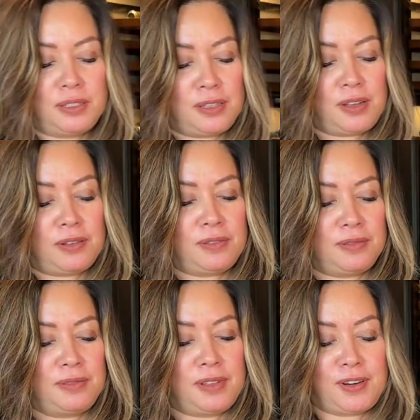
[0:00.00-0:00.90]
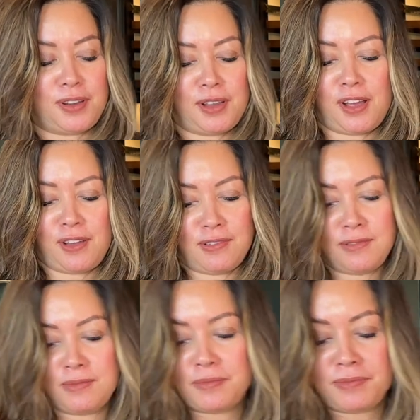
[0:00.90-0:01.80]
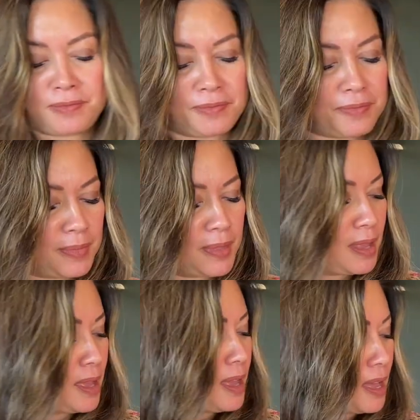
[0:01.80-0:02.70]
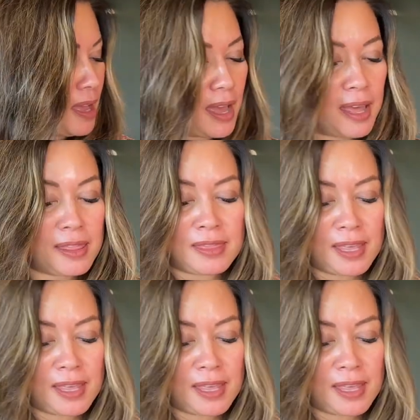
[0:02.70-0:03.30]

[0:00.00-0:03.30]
So there you go. And